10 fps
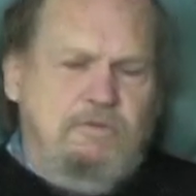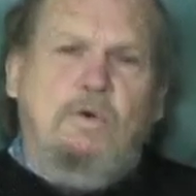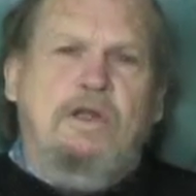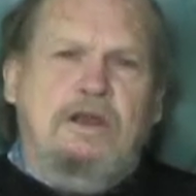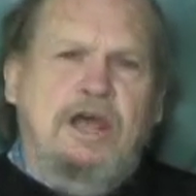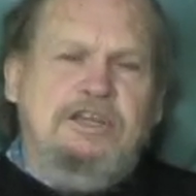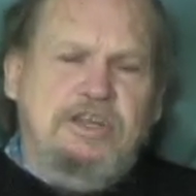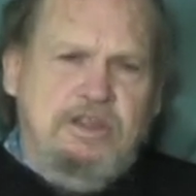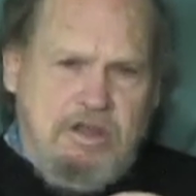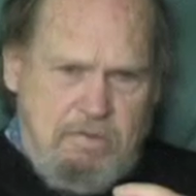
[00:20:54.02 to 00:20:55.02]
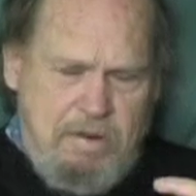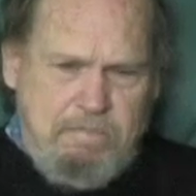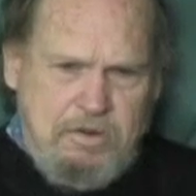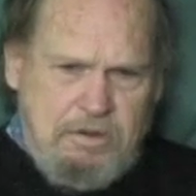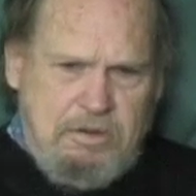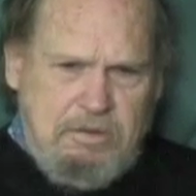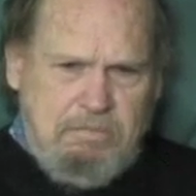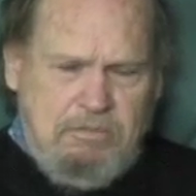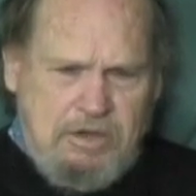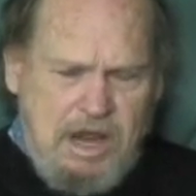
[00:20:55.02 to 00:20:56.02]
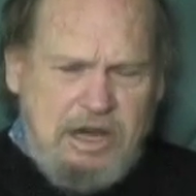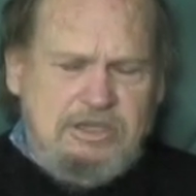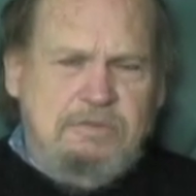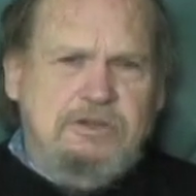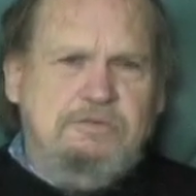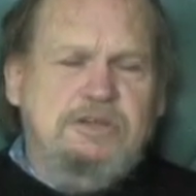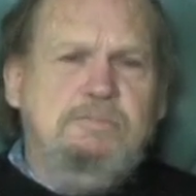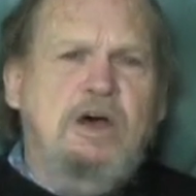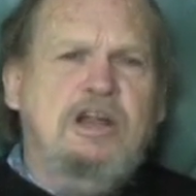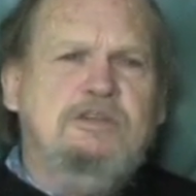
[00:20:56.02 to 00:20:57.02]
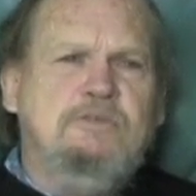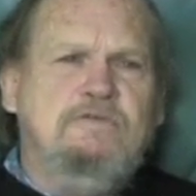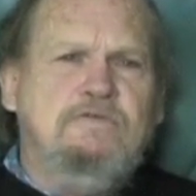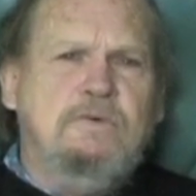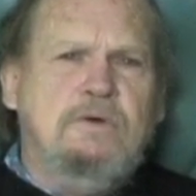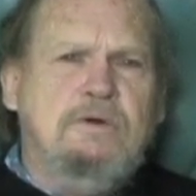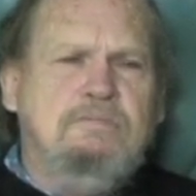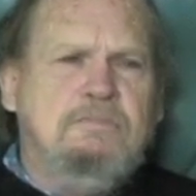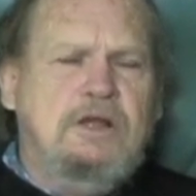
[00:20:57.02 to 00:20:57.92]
for organizing the equipment. Dotson was responsible for